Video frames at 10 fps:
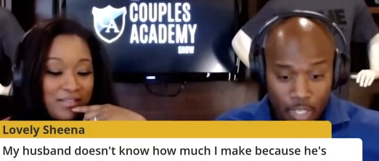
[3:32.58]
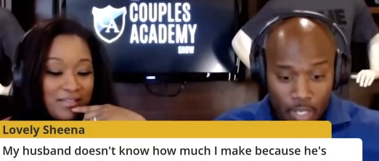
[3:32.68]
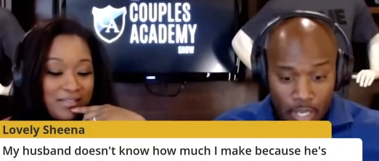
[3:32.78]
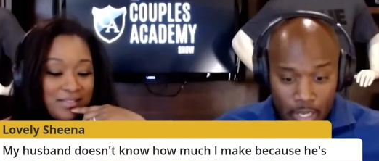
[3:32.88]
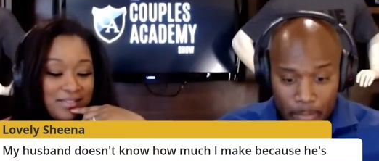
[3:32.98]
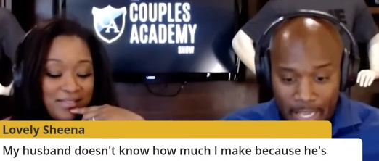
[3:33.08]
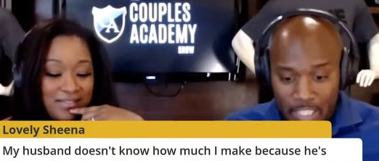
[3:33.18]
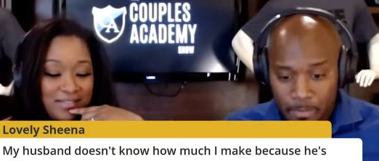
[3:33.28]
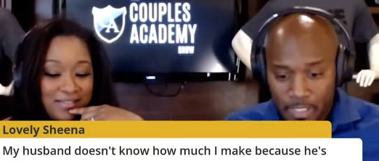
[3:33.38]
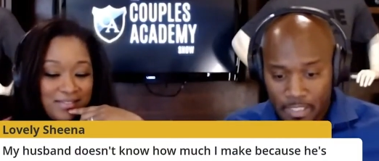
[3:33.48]
Speaker 1: Uh, my husband
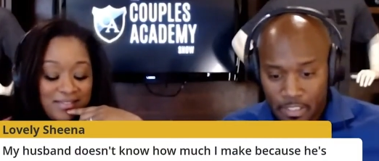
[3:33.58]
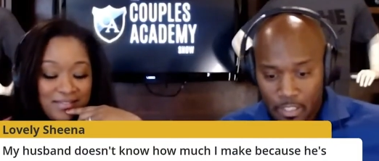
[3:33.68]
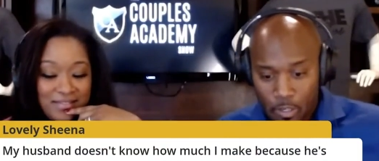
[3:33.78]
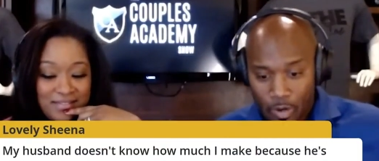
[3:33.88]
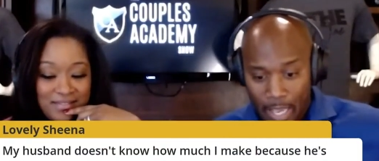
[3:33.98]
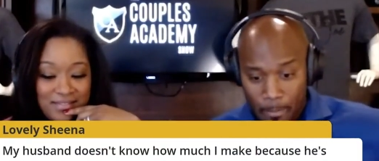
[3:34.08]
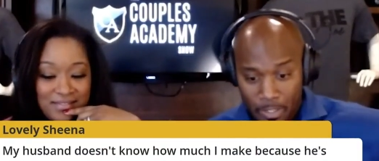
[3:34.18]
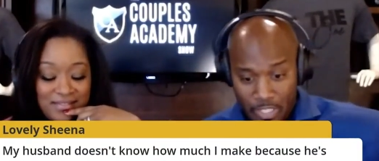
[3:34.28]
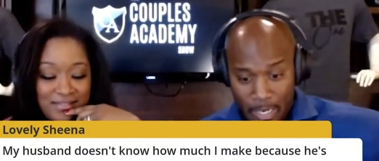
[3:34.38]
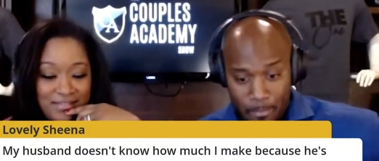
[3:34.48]
doesn't know how much I
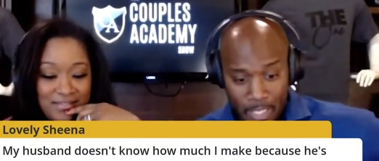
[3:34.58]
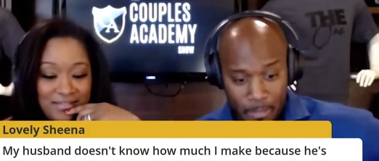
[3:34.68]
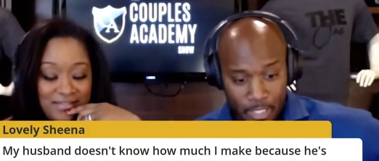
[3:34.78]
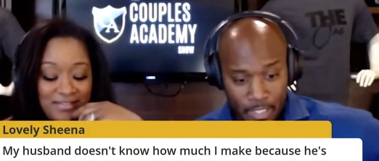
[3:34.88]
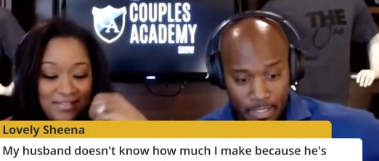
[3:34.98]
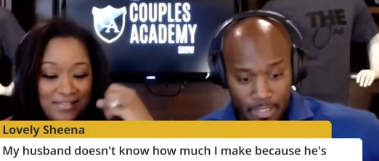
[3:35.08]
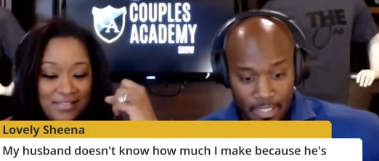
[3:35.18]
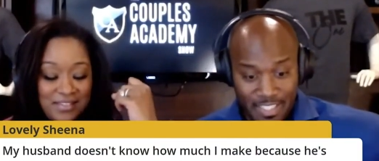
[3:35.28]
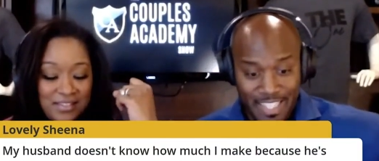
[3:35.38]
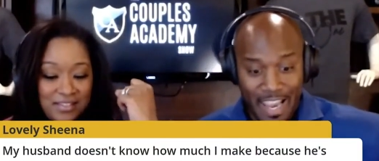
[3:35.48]
make because he's
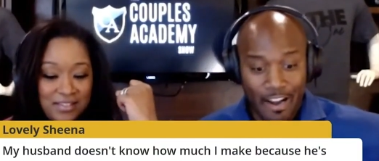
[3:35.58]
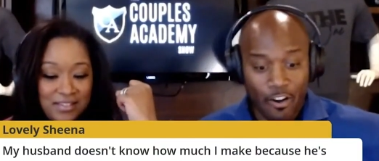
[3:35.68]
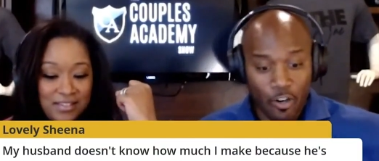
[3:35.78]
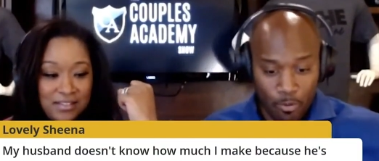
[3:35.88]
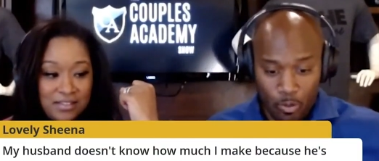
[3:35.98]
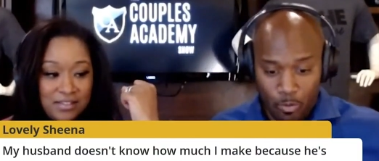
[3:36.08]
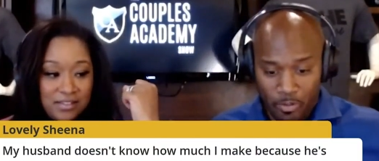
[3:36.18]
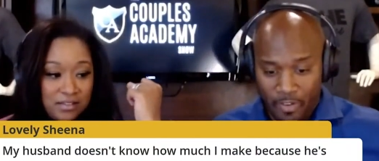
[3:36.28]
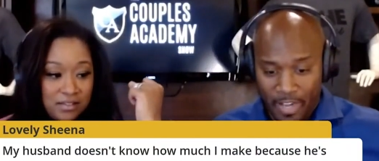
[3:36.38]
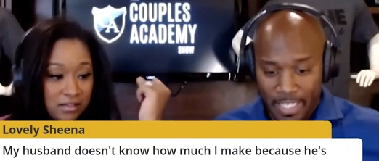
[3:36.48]
terrible with
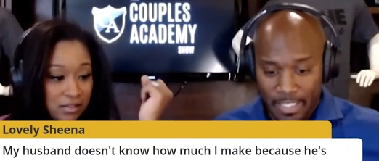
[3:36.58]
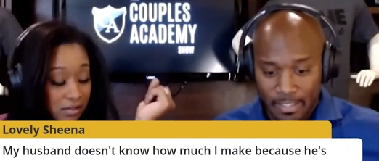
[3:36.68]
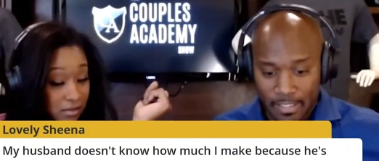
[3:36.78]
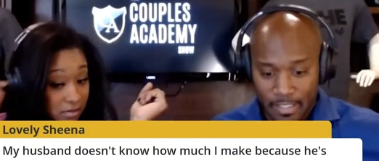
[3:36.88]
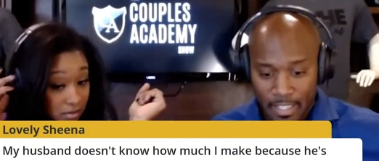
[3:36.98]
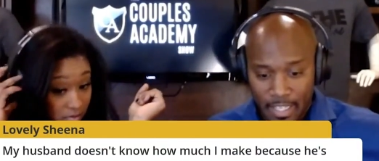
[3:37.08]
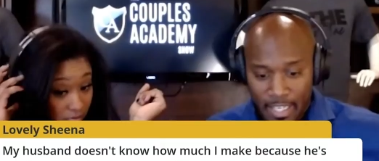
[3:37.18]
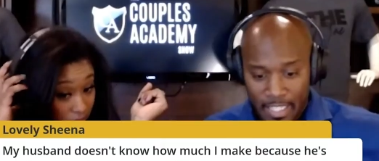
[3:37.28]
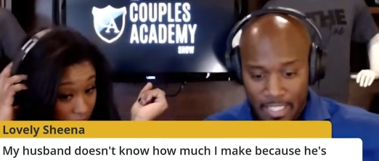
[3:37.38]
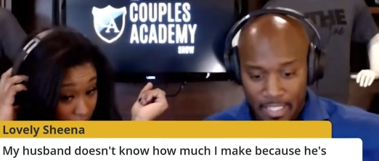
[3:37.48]
finances, and he
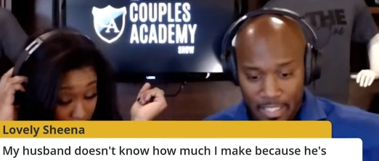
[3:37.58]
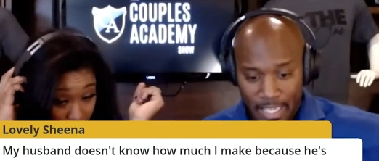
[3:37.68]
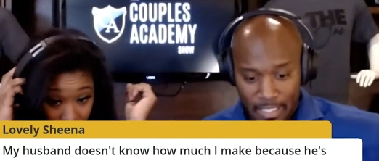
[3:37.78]
like